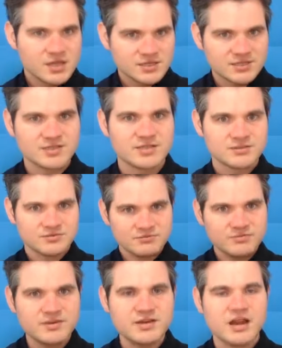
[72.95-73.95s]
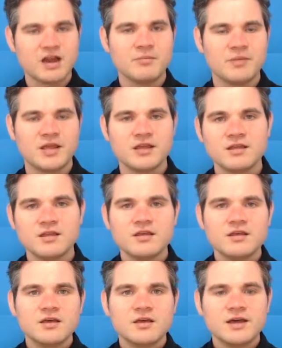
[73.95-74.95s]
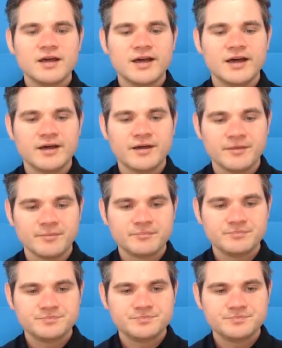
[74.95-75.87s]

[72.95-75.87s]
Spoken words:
since it's near me. Um,